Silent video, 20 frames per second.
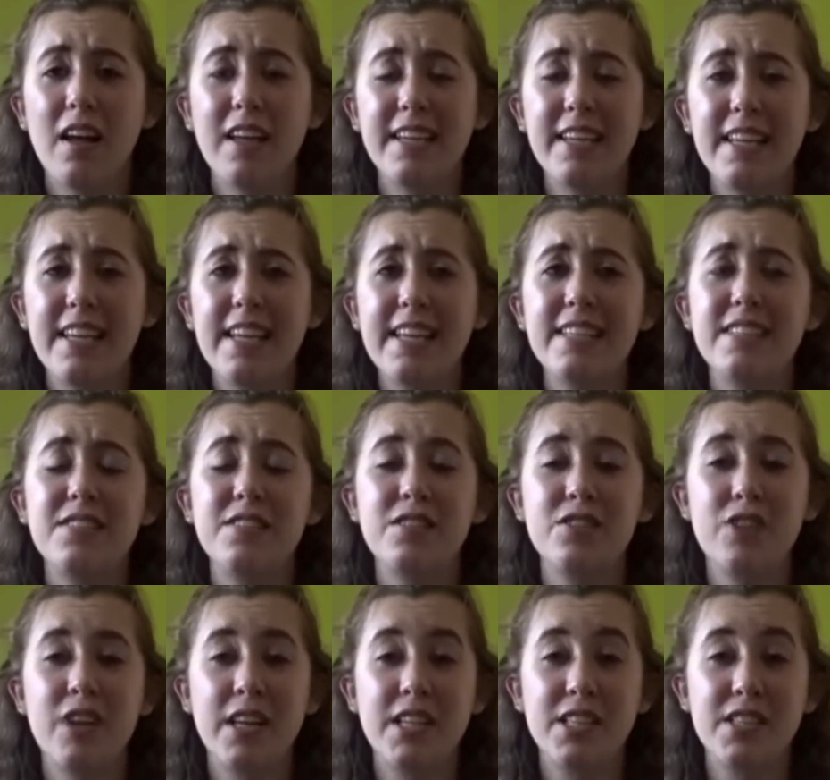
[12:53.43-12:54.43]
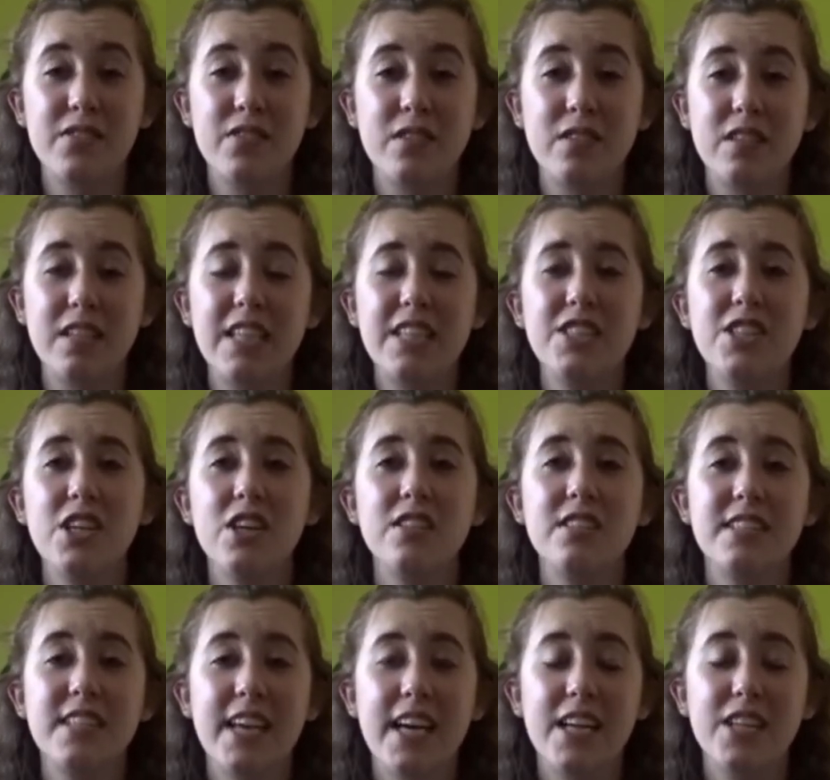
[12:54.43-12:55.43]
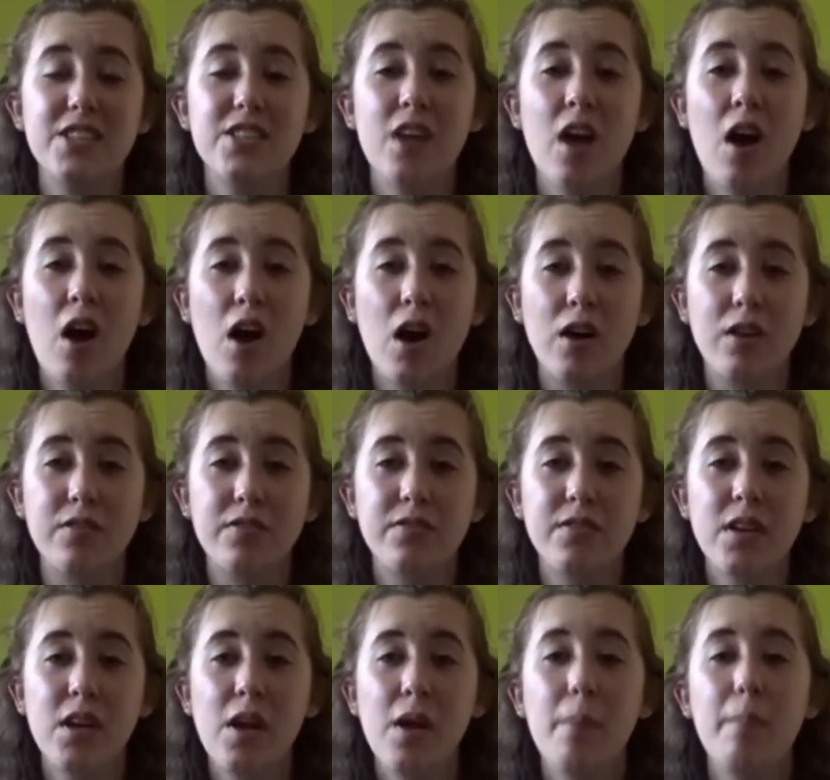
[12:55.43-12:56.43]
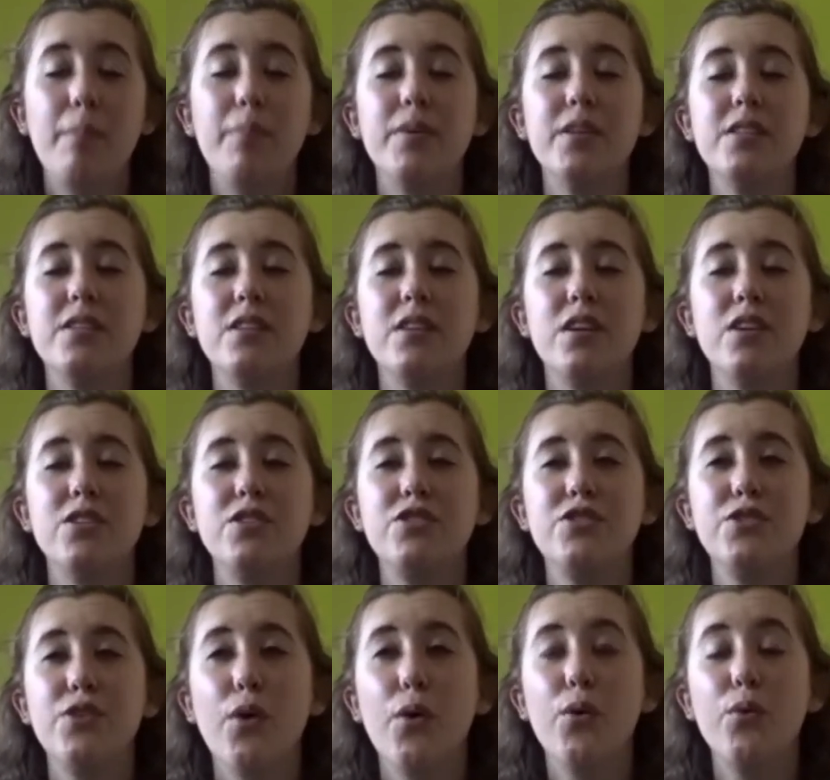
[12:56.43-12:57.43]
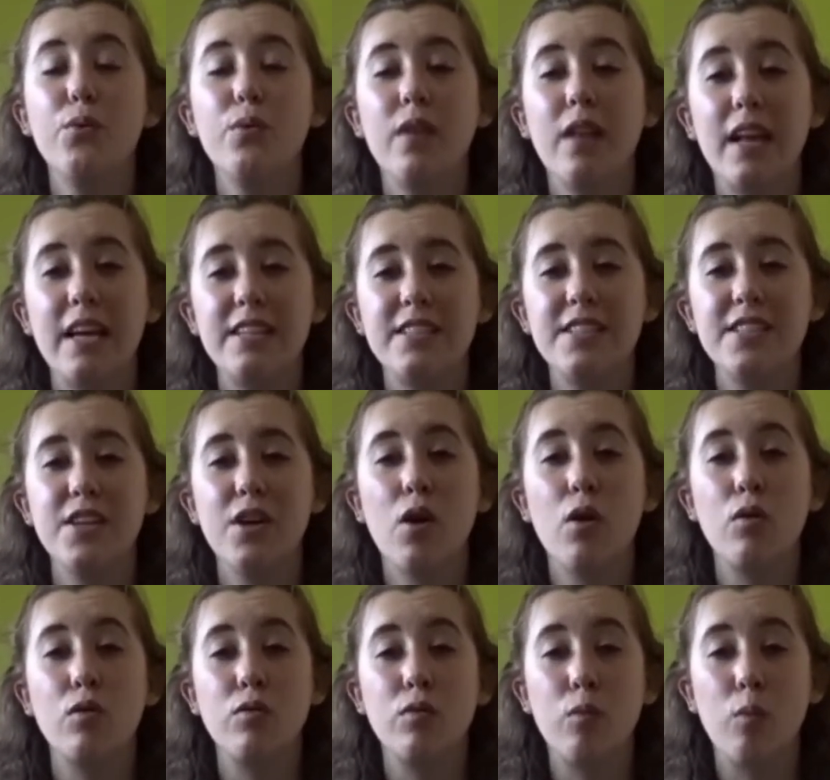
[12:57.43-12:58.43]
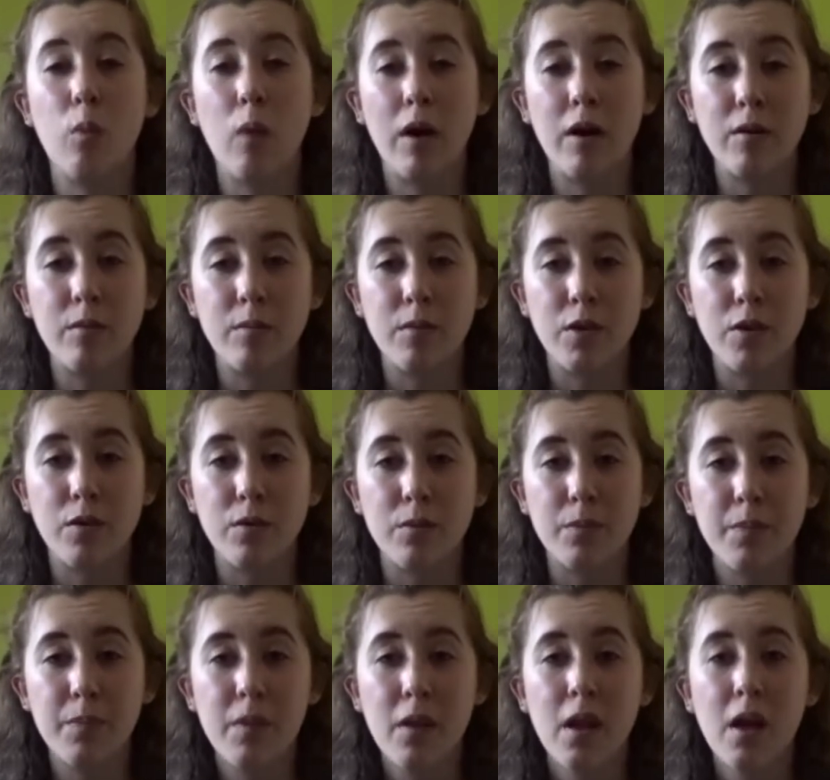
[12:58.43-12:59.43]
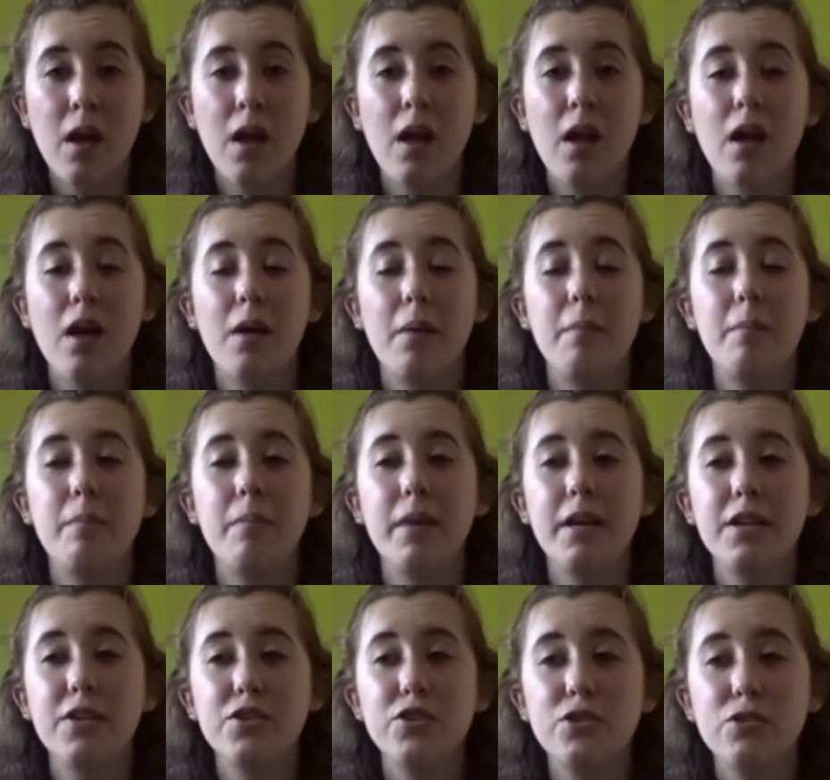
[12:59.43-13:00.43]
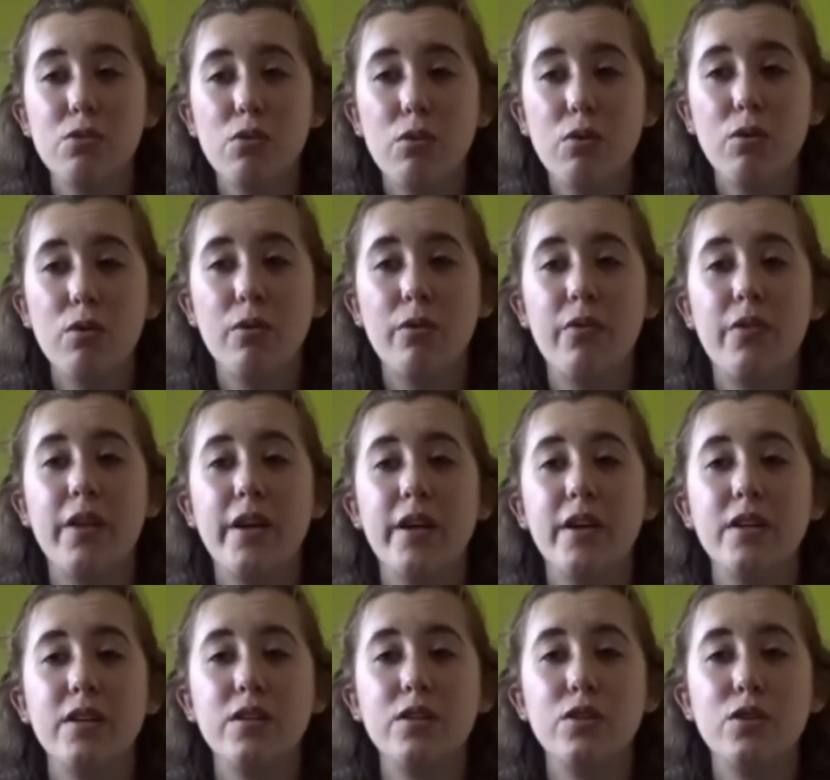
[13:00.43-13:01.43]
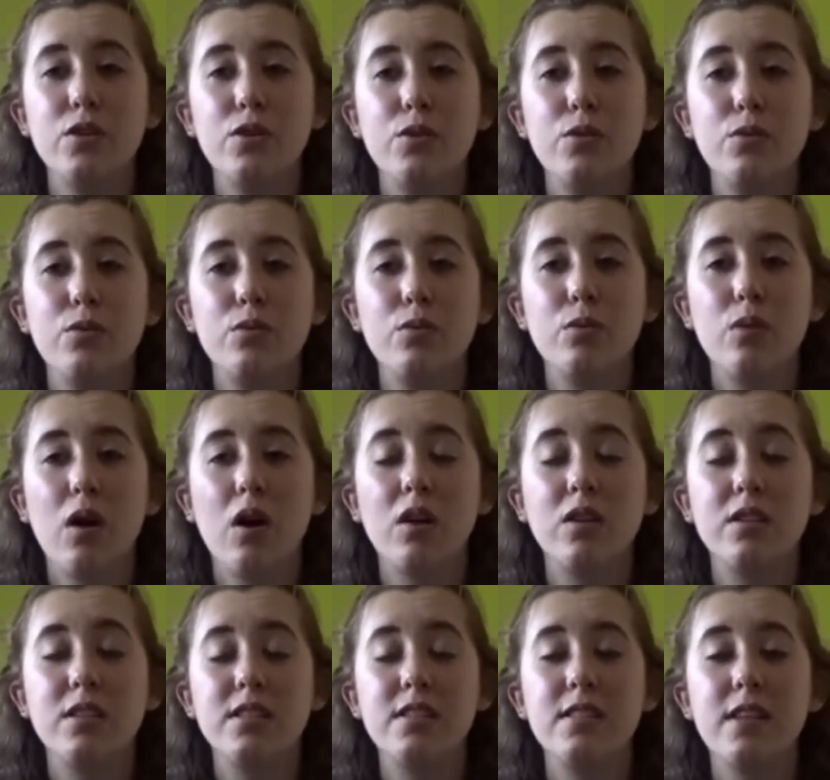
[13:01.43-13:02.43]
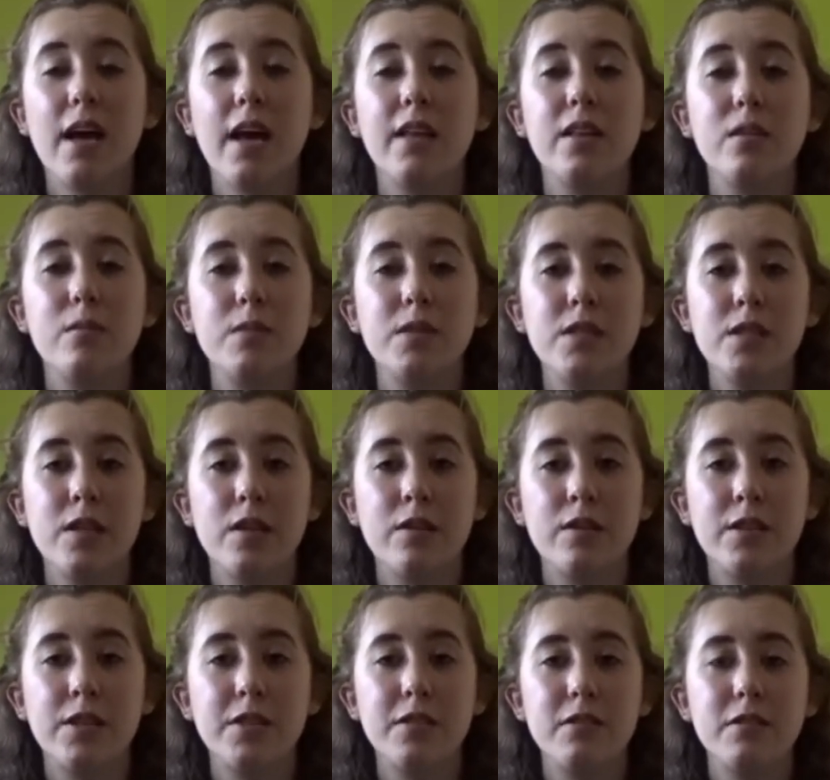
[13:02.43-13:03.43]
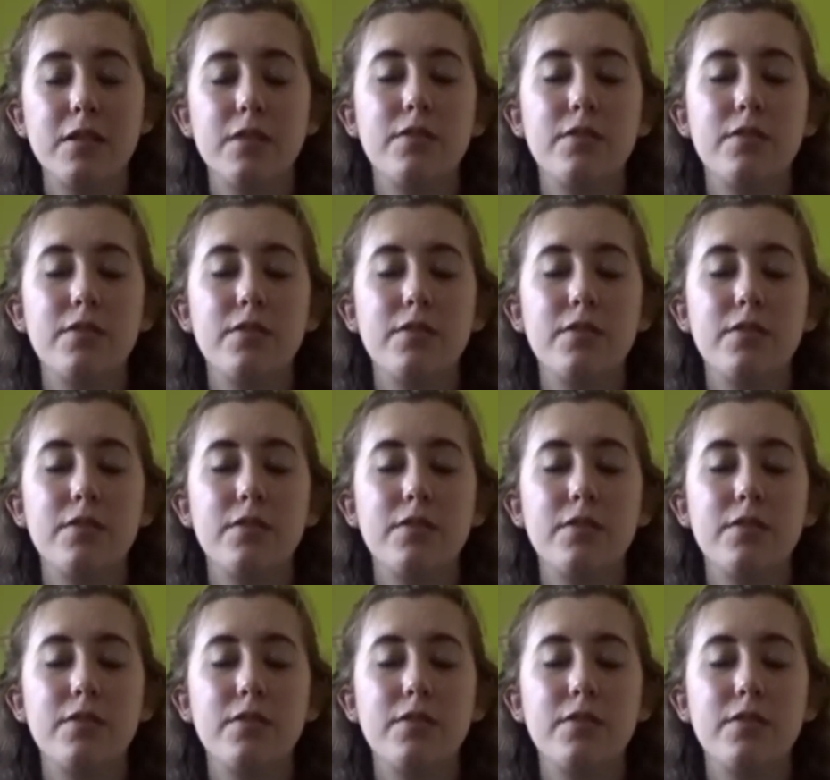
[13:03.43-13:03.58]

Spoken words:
It is stressful, it does get tough, but don't let it overwhelm you. Make sure that you understand the material.